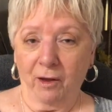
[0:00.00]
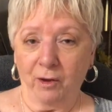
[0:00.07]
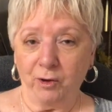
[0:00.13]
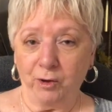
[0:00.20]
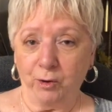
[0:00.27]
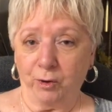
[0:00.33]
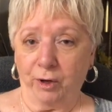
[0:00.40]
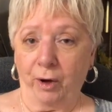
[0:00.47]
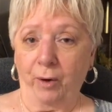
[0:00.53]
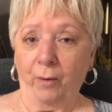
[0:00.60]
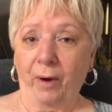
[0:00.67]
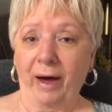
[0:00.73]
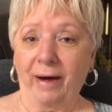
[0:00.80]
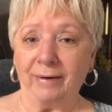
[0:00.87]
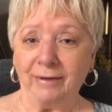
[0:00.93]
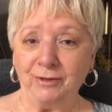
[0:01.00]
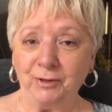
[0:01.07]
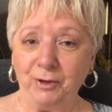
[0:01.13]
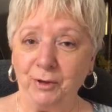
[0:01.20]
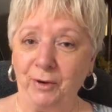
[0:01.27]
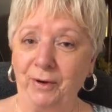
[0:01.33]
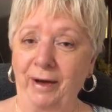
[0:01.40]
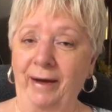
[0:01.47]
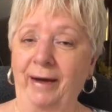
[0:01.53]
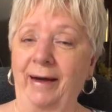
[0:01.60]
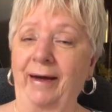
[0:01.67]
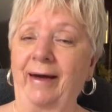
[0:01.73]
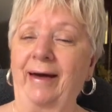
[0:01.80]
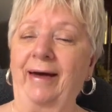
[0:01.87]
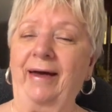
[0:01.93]
You go out and you,
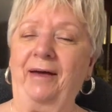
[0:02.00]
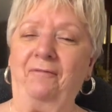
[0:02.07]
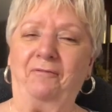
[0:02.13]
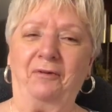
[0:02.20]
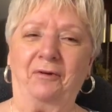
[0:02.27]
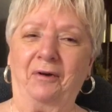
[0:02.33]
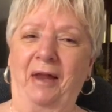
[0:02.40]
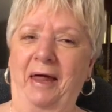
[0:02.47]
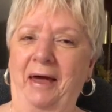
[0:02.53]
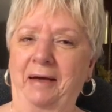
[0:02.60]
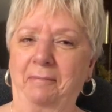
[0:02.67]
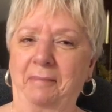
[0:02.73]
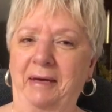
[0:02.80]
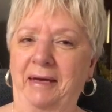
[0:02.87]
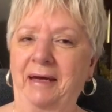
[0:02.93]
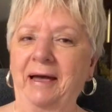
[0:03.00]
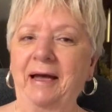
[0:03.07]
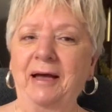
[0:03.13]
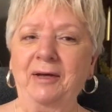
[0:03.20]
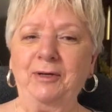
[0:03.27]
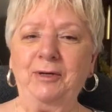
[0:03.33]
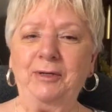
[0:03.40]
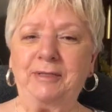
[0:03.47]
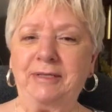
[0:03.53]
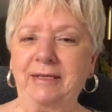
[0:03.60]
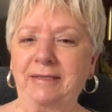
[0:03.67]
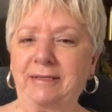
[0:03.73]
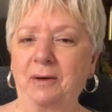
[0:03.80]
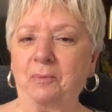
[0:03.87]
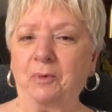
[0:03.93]
if you're like me, you see
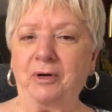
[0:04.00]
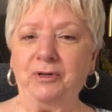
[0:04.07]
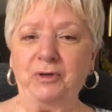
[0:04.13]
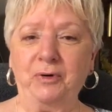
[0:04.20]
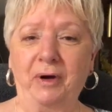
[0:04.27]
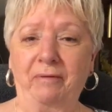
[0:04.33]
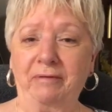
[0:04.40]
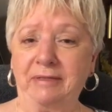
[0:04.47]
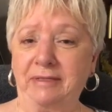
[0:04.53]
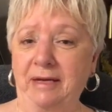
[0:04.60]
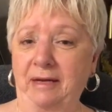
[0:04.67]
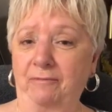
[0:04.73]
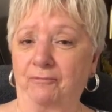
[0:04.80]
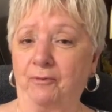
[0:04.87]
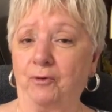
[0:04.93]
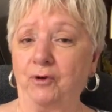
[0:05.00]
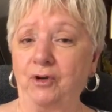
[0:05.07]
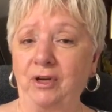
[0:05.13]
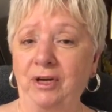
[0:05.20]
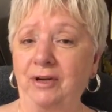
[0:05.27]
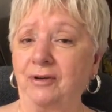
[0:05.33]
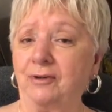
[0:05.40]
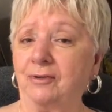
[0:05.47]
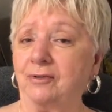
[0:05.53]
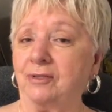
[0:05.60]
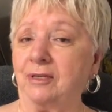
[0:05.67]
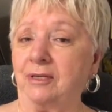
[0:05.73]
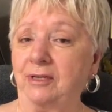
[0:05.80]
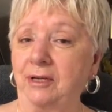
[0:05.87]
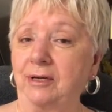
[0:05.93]
someone you haven't seen for years
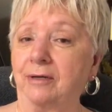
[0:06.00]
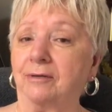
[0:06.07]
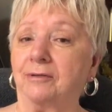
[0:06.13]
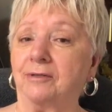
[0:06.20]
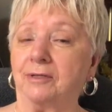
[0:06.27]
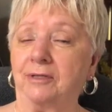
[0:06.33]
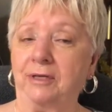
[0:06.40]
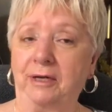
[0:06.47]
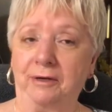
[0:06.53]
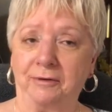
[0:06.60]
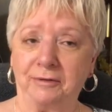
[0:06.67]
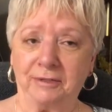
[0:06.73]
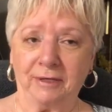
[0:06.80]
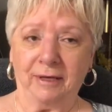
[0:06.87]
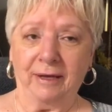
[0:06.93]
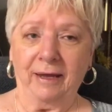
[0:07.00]
and years and years,